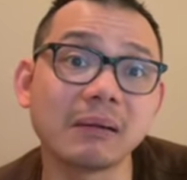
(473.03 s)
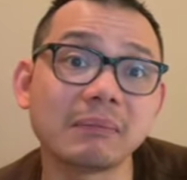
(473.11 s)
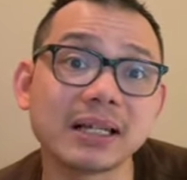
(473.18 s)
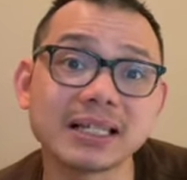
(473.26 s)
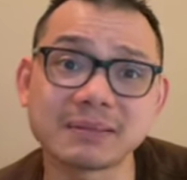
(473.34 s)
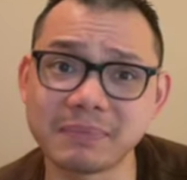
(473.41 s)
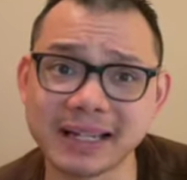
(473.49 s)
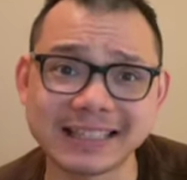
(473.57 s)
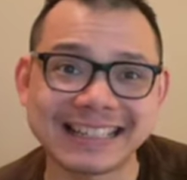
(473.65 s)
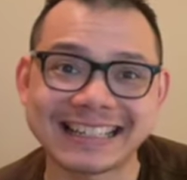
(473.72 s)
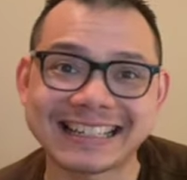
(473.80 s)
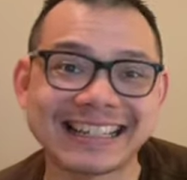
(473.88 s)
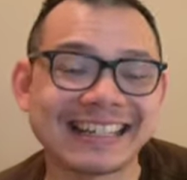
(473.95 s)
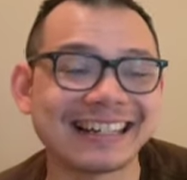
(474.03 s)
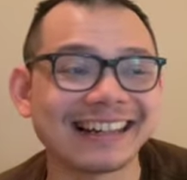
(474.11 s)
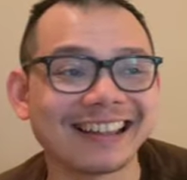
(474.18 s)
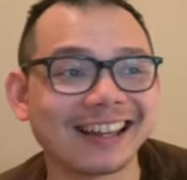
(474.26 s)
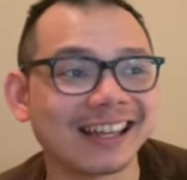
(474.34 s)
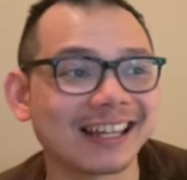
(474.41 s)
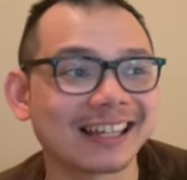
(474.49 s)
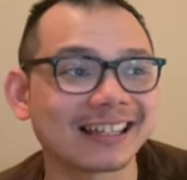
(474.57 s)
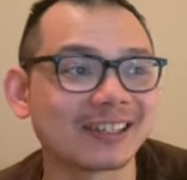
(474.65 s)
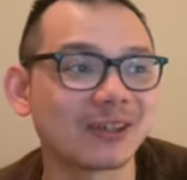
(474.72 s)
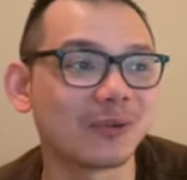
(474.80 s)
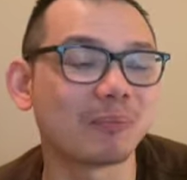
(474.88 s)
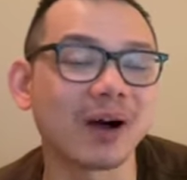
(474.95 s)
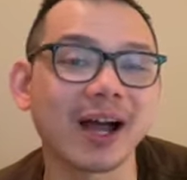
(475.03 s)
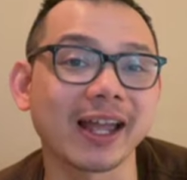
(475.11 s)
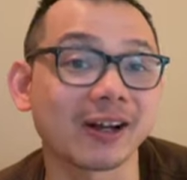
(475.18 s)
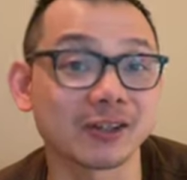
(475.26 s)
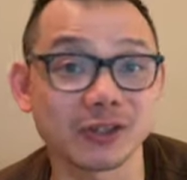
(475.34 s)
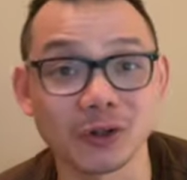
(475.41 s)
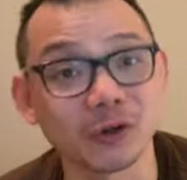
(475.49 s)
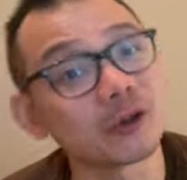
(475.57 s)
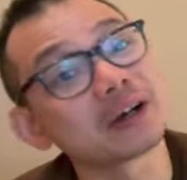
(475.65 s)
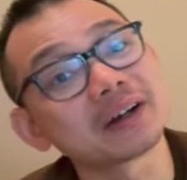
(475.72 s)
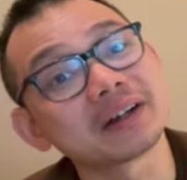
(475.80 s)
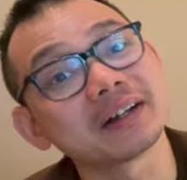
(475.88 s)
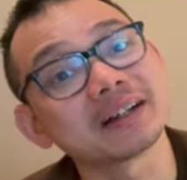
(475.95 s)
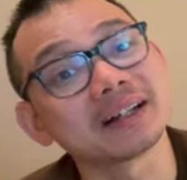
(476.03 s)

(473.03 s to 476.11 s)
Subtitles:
is basically like you buying a Toyota